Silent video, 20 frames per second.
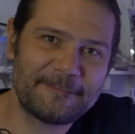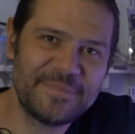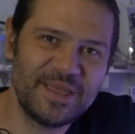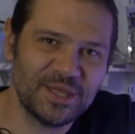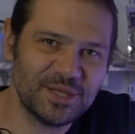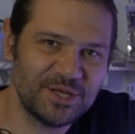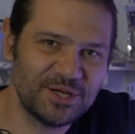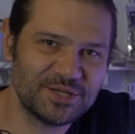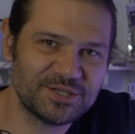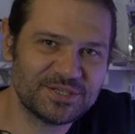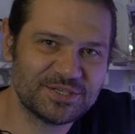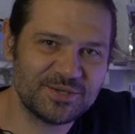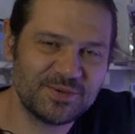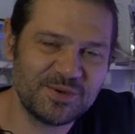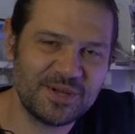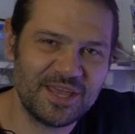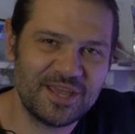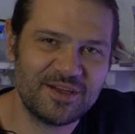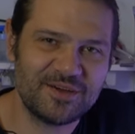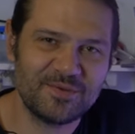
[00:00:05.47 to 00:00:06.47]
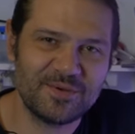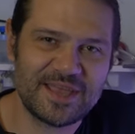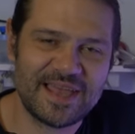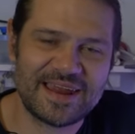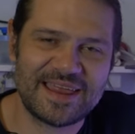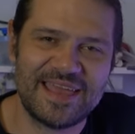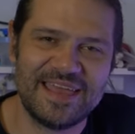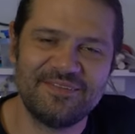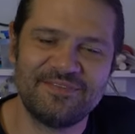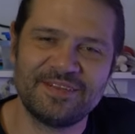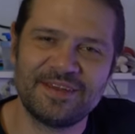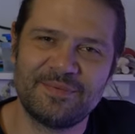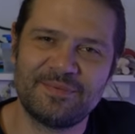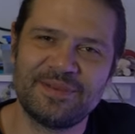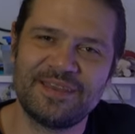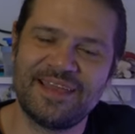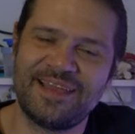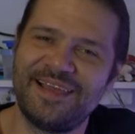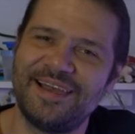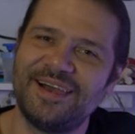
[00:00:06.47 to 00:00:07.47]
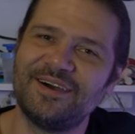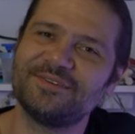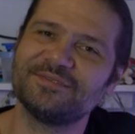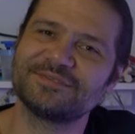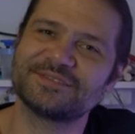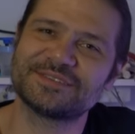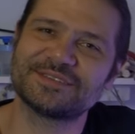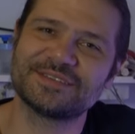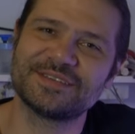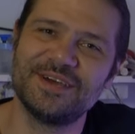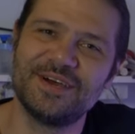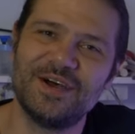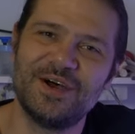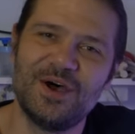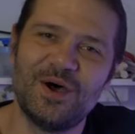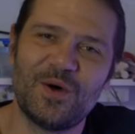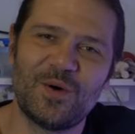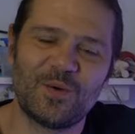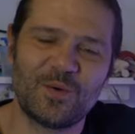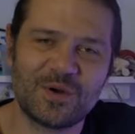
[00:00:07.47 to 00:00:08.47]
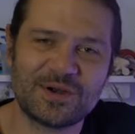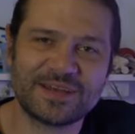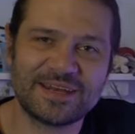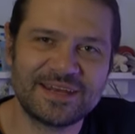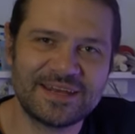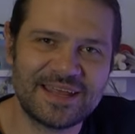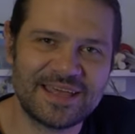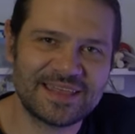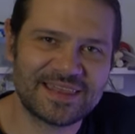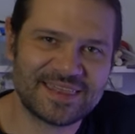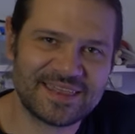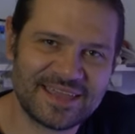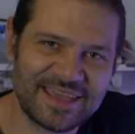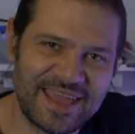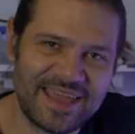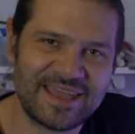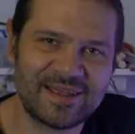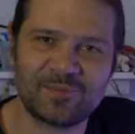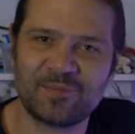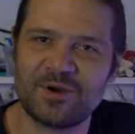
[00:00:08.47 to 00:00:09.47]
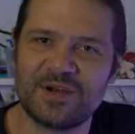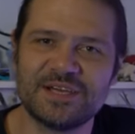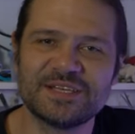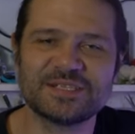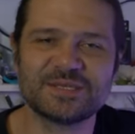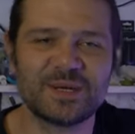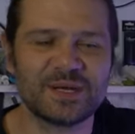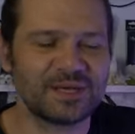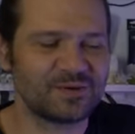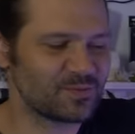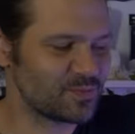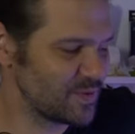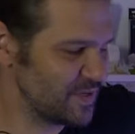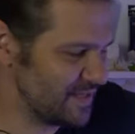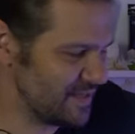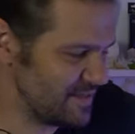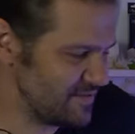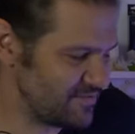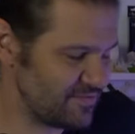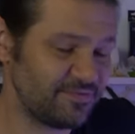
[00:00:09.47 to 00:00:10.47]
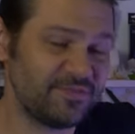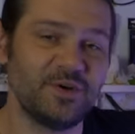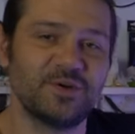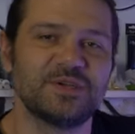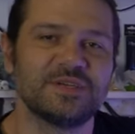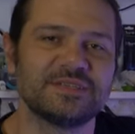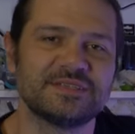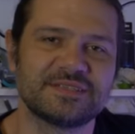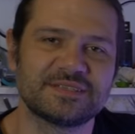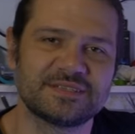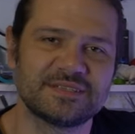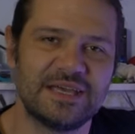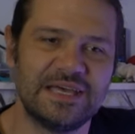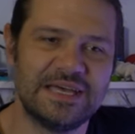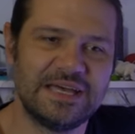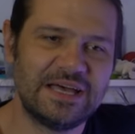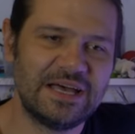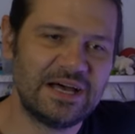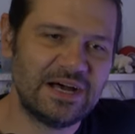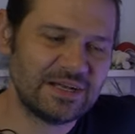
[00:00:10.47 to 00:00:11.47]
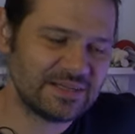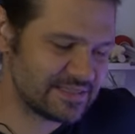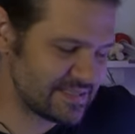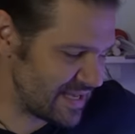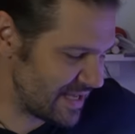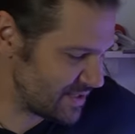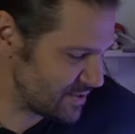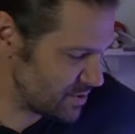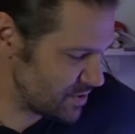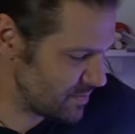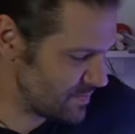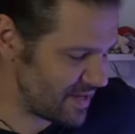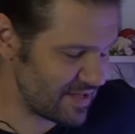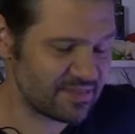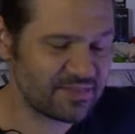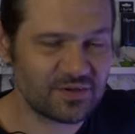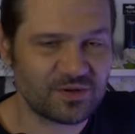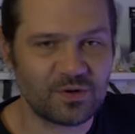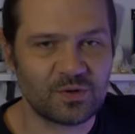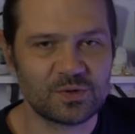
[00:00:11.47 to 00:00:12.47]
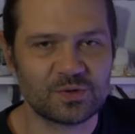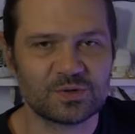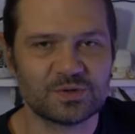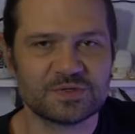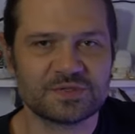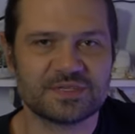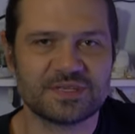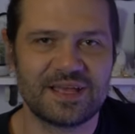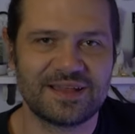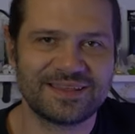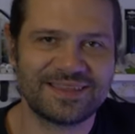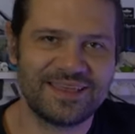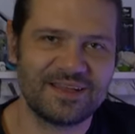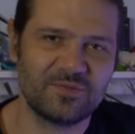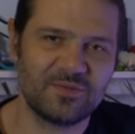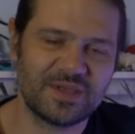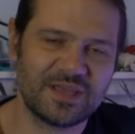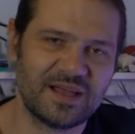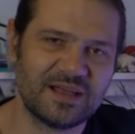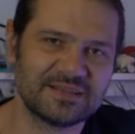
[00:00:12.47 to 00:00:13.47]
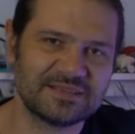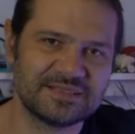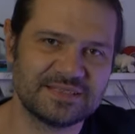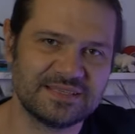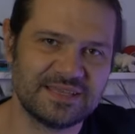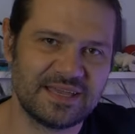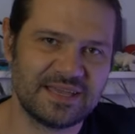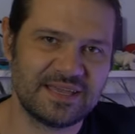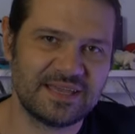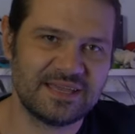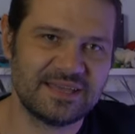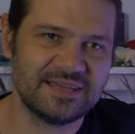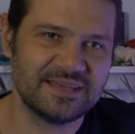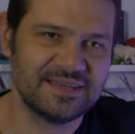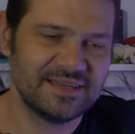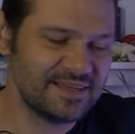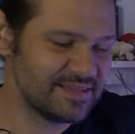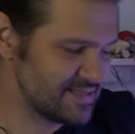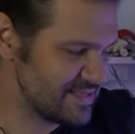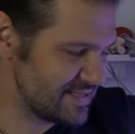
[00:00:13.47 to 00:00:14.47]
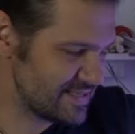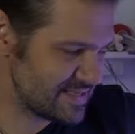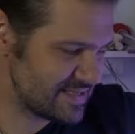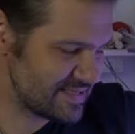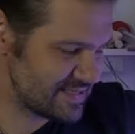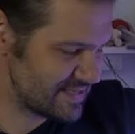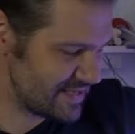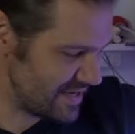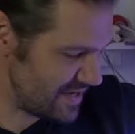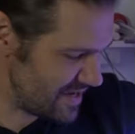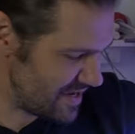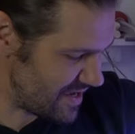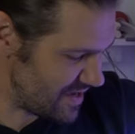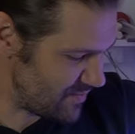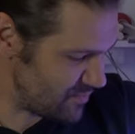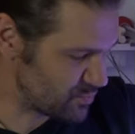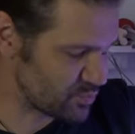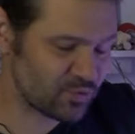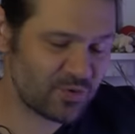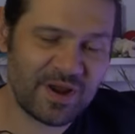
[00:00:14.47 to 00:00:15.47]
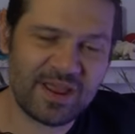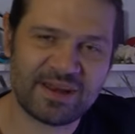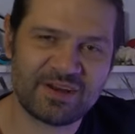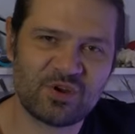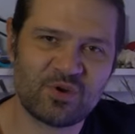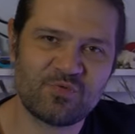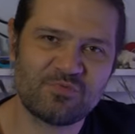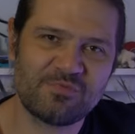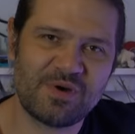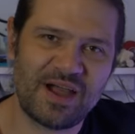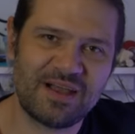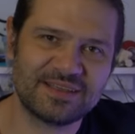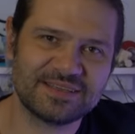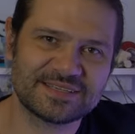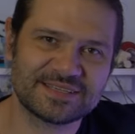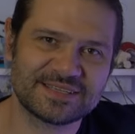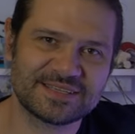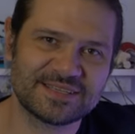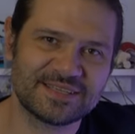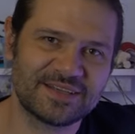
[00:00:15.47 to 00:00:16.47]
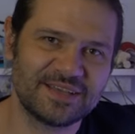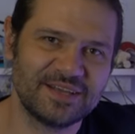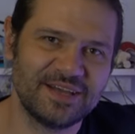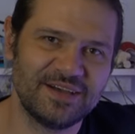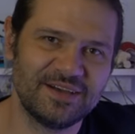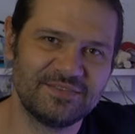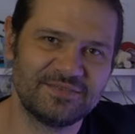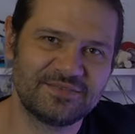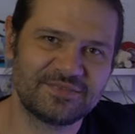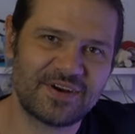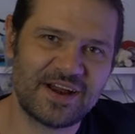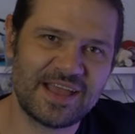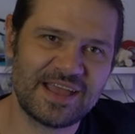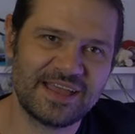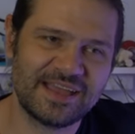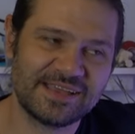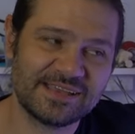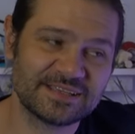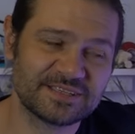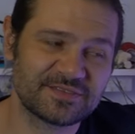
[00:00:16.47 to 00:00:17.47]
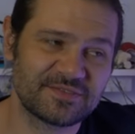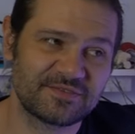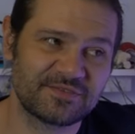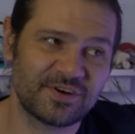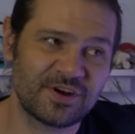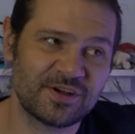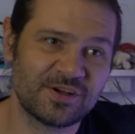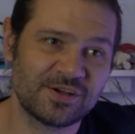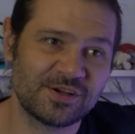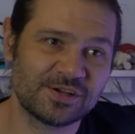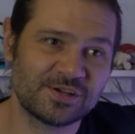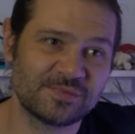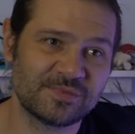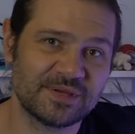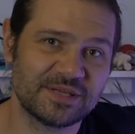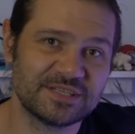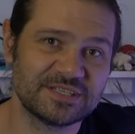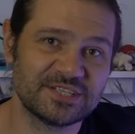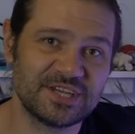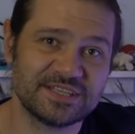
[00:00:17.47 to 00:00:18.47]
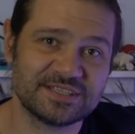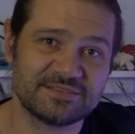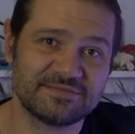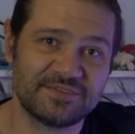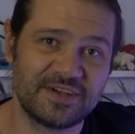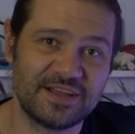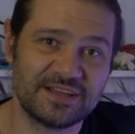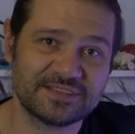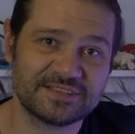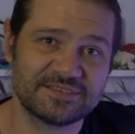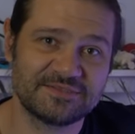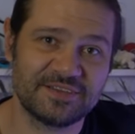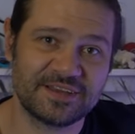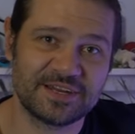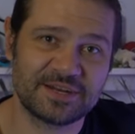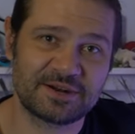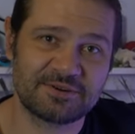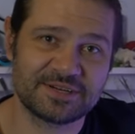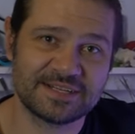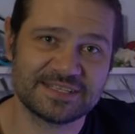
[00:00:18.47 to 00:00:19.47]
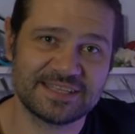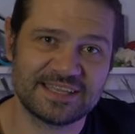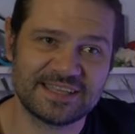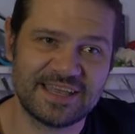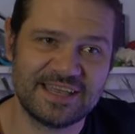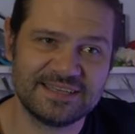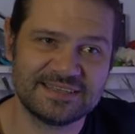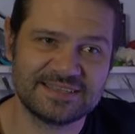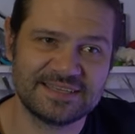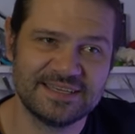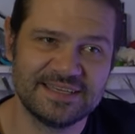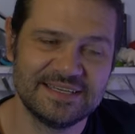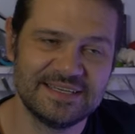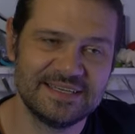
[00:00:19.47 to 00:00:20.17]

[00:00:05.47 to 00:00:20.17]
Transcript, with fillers: Builder Studio. We got Evan up in the house working the camera so I can really focus on telling you about the corals that we got today. This is a uh, brand new box of frags from Jason Fox, if I didn't already say that.